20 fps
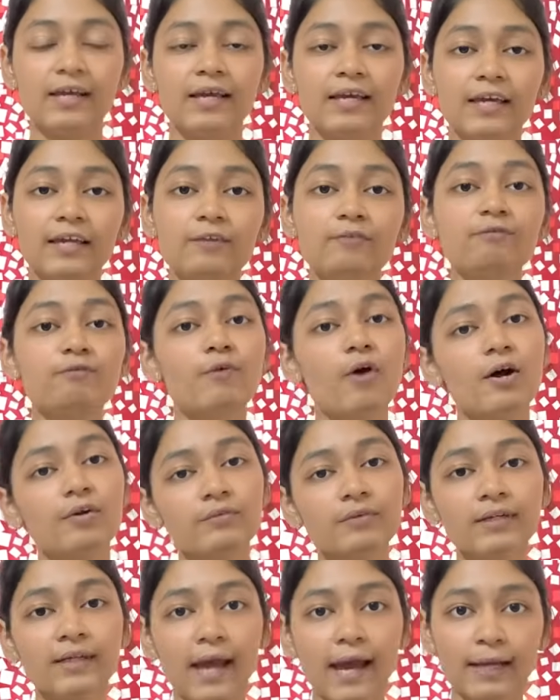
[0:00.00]
in
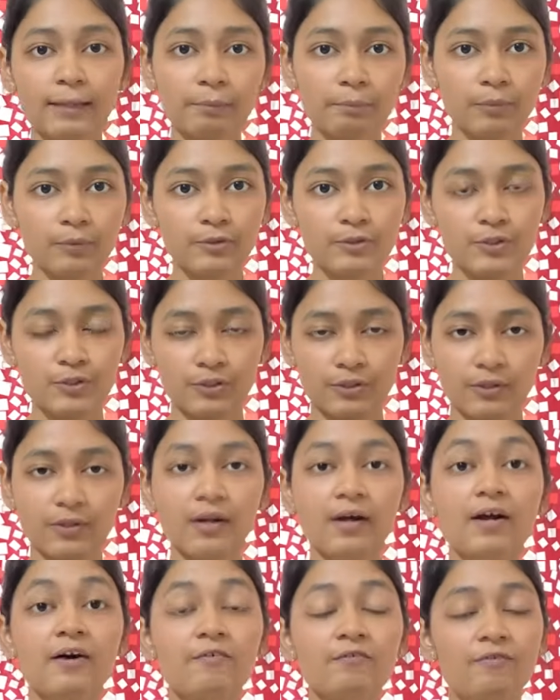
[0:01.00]
forward head
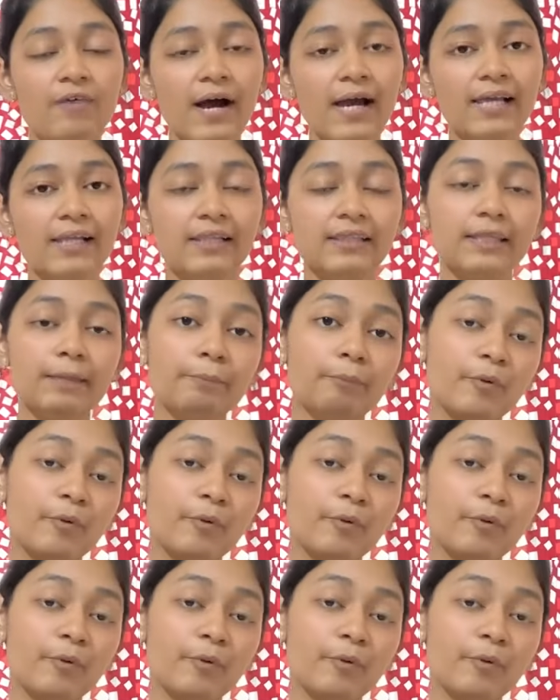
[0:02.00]
posture, while the